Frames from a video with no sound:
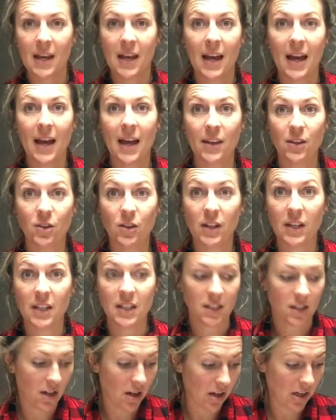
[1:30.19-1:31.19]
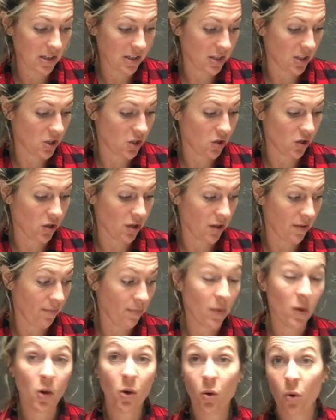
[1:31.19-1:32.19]
And you need caster sugar
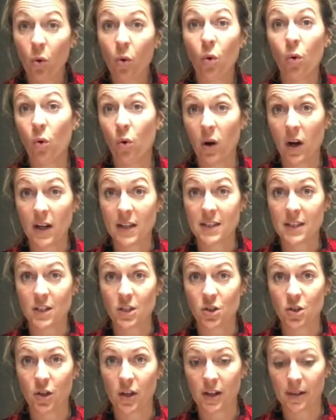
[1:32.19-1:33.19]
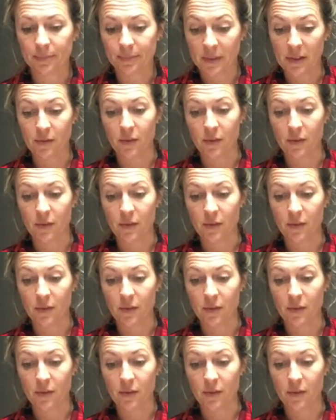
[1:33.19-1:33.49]
or icing sugar.